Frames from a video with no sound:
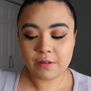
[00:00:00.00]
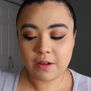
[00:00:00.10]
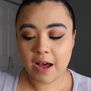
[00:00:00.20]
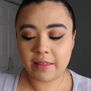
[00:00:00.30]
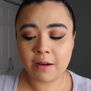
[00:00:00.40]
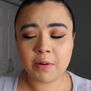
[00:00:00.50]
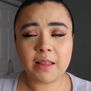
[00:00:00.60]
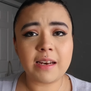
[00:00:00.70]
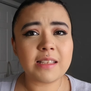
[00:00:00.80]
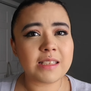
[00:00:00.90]
I think I'm gonna
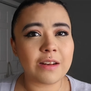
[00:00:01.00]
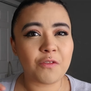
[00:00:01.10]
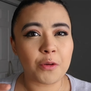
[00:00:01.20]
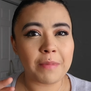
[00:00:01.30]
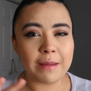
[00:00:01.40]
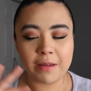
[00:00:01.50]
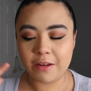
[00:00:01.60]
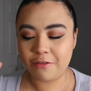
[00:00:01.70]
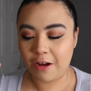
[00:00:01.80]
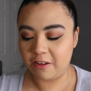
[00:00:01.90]
let it sit for
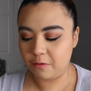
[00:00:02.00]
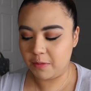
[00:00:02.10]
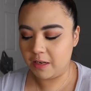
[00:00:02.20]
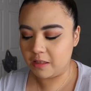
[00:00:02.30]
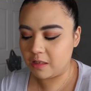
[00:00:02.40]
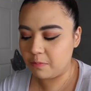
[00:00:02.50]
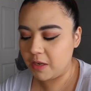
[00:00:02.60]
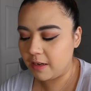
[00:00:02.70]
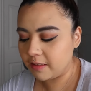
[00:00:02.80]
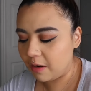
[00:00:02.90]
maybe five minutes
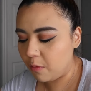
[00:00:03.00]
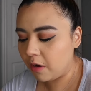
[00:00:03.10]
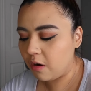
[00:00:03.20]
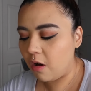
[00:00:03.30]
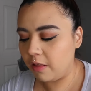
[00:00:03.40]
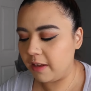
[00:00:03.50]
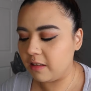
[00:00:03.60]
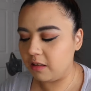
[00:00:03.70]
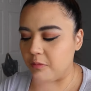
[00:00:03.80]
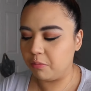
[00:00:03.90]
because I want all like
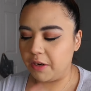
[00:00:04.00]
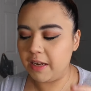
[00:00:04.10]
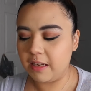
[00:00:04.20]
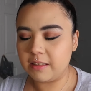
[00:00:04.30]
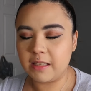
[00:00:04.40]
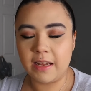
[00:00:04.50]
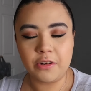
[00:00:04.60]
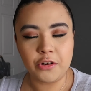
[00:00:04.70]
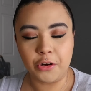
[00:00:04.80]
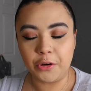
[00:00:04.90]
the debris
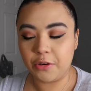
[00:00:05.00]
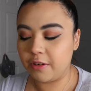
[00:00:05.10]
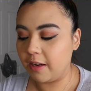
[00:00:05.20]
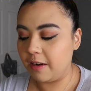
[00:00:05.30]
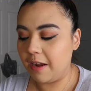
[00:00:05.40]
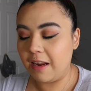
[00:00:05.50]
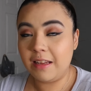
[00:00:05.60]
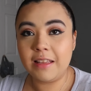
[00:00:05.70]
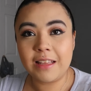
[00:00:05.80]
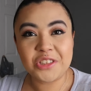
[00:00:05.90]
and dirt and
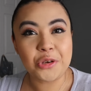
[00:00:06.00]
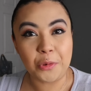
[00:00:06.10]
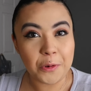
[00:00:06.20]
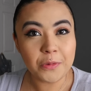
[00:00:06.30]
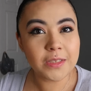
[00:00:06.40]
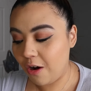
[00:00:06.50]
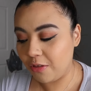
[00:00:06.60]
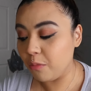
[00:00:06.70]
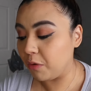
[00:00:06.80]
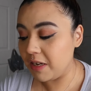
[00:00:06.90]
anything that's gross on
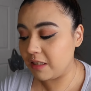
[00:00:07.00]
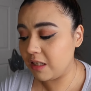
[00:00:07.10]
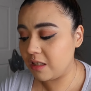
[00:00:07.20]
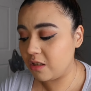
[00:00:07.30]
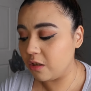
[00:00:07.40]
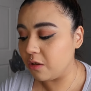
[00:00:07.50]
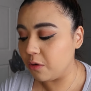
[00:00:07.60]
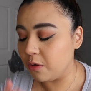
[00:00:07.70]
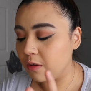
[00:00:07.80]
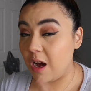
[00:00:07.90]
the bracelets
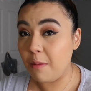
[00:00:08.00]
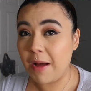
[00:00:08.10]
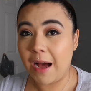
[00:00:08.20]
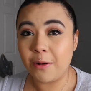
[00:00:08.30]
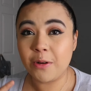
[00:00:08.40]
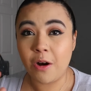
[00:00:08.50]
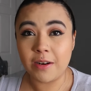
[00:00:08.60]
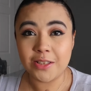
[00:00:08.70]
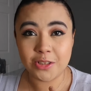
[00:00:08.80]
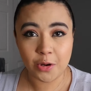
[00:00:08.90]
to come out on
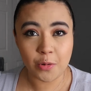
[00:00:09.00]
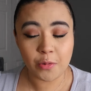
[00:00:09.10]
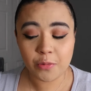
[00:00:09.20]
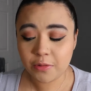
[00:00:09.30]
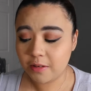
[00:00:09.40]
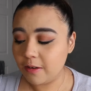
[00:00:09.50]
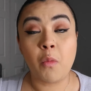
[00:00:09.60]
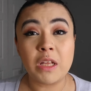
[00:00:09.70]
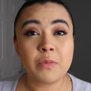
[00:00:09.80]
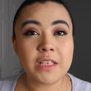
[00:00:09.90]
its own. But
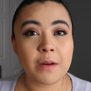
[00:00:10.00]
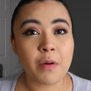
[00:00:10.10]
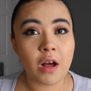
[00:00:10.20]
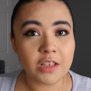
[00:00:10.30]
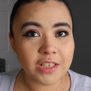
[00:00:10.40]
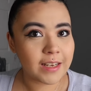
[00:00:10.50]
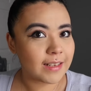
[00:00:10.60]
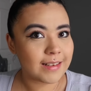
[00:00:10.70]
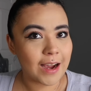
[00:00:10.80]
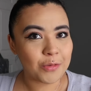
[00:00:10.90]
once we start polishing
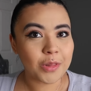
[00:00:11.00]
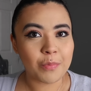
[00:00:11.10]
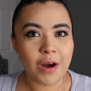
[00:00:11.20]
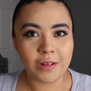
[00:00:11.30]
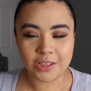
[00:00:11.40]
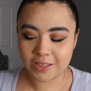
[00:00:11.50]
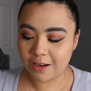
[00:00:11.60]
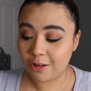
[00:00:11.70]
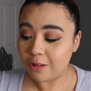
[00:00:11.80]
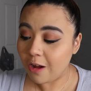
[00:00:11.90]
it down with the polishing
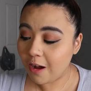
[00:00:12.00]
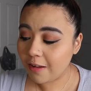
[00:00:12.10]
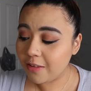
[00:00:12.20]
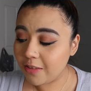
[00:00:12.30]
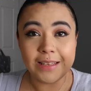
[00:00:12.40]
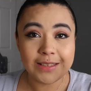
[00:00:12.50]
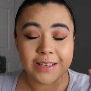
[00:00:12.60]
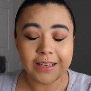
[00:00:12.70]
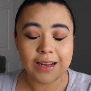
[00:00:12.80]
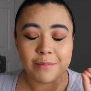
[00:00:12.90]
cloth, it's
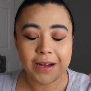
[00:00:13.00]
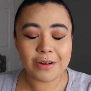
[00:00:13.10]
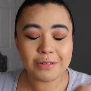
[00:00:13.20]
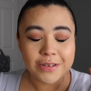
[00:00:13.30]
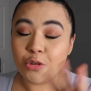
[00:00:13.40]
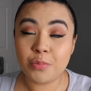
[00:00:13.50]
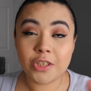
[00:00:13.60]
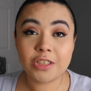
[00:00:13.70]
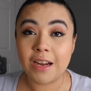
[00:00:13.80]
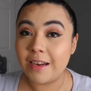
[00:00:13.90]
gonna come out super
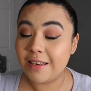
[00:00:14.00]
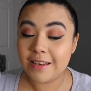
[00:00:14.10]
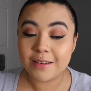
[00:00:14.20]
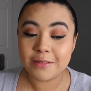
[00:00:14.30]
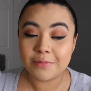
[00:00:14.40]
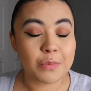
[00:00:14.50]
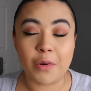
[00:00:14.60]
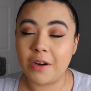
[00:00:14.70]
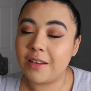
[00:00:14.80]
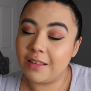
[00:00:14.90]
shiny,
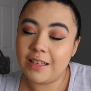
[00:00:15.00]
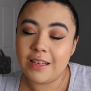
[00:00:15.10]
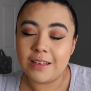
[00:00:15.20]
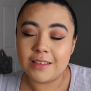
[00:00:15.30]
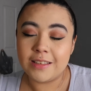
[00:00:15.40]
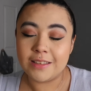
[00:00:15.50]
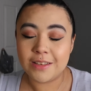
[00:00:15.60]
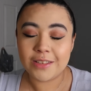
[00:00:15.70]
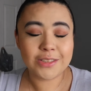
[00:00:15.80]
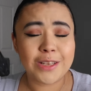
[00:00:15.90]
sparkly,
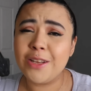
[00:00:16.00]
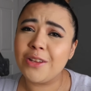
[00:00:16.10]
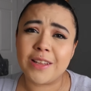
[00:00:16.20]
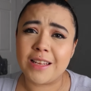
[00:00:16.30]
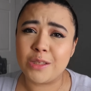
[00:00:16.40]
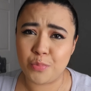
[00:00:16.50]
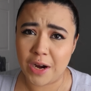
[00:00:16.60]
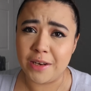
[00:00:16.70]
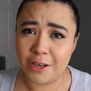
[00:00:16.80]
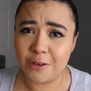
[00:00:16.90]
it's gonna look like it's
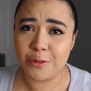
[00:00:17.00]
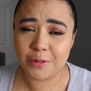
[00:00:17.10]
brand new.